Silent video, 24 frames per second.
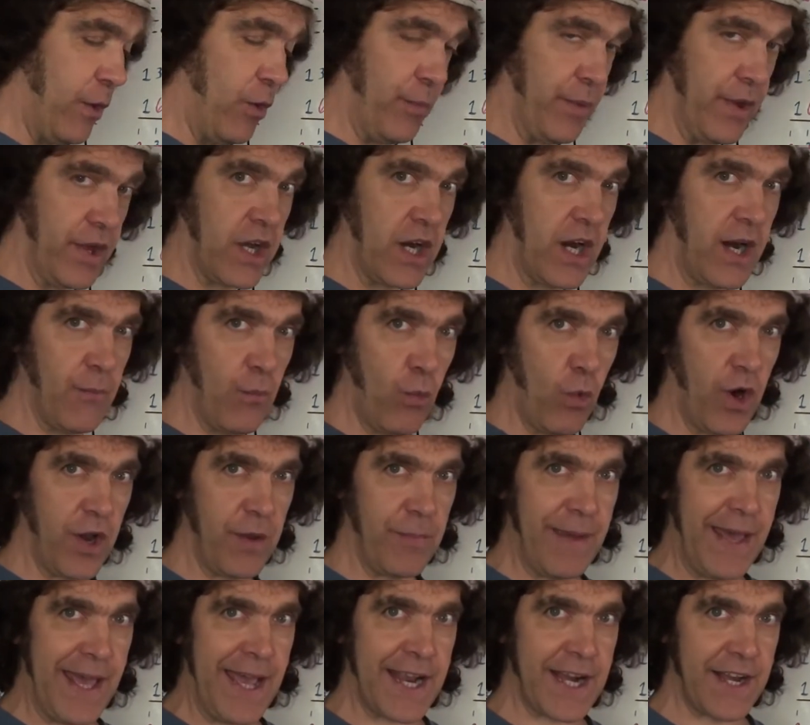will become one
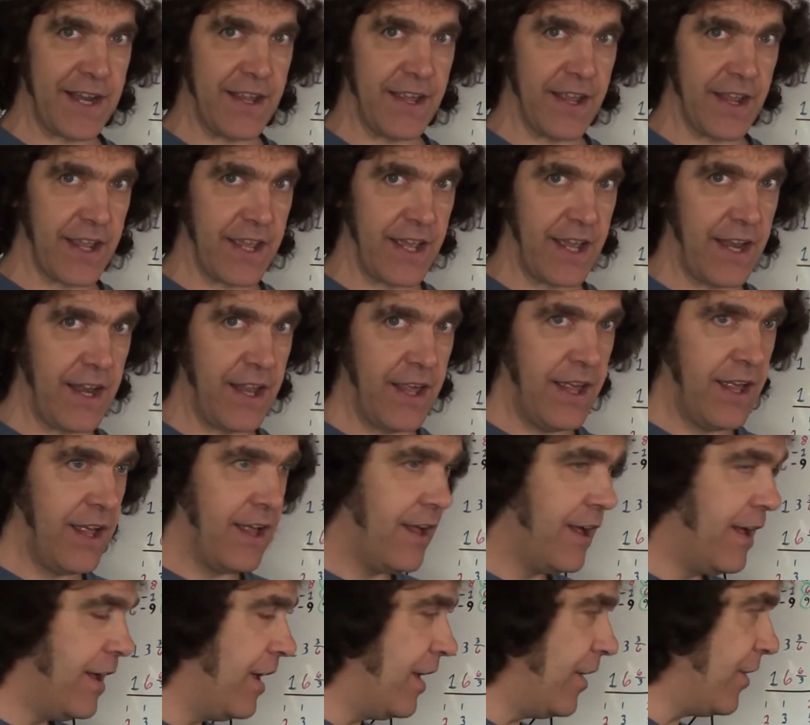magnet again.
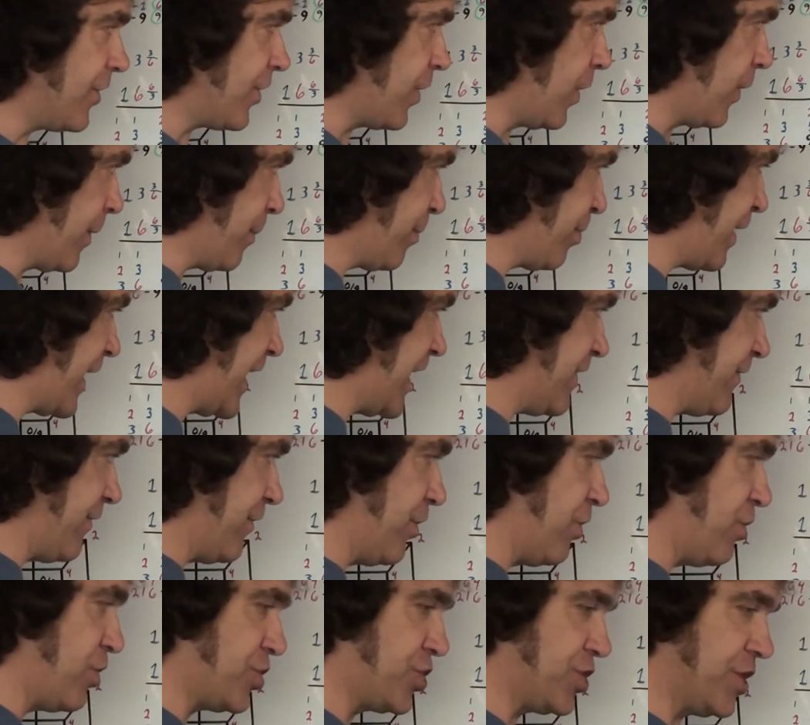So the plane of
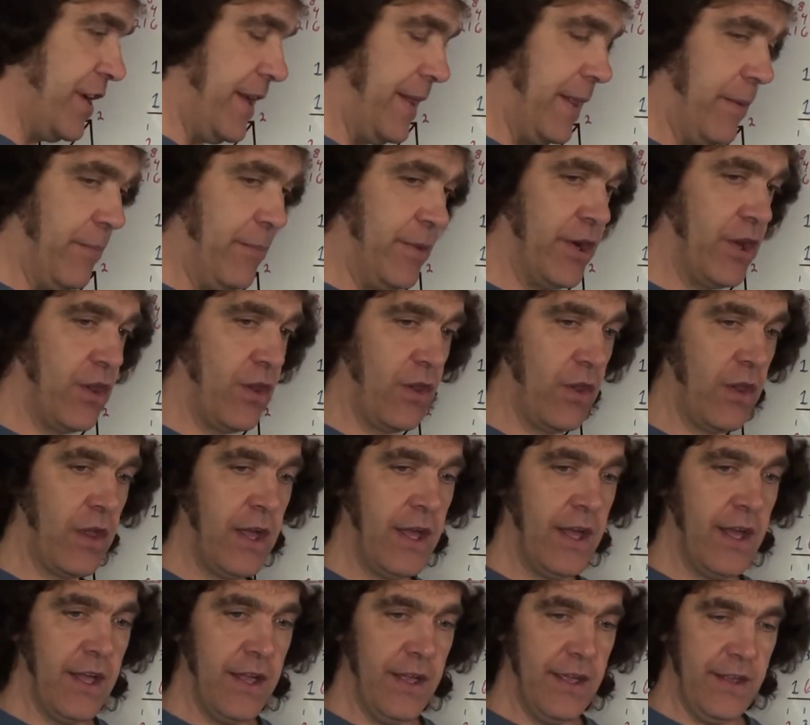inertia in the middle
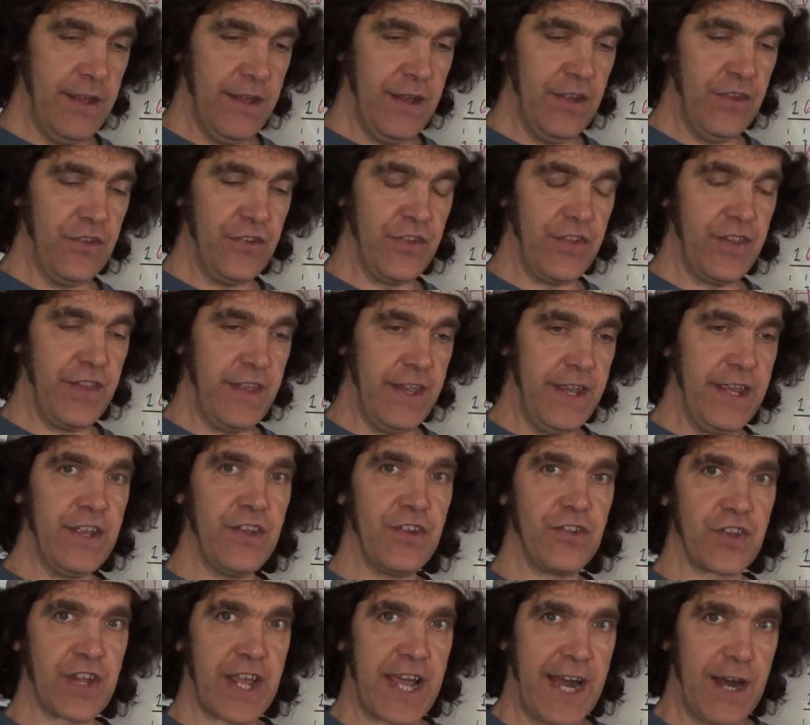is
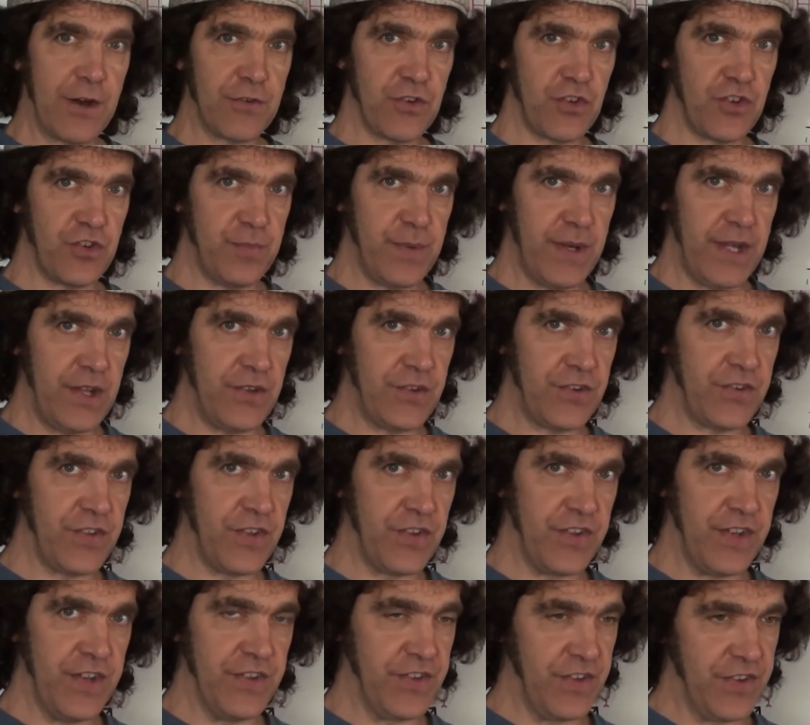is counterspace.
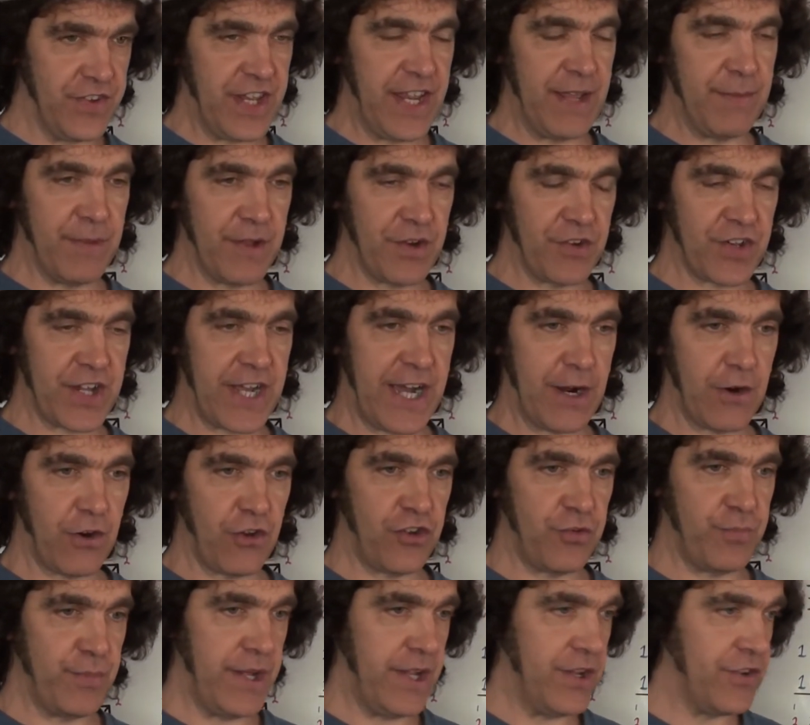It's, it's the same thing as
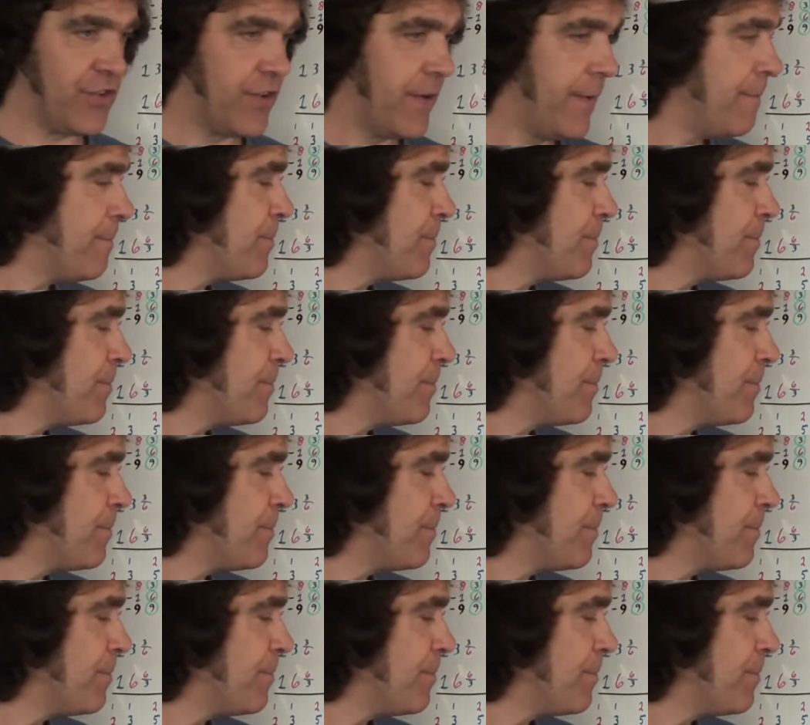counterspace.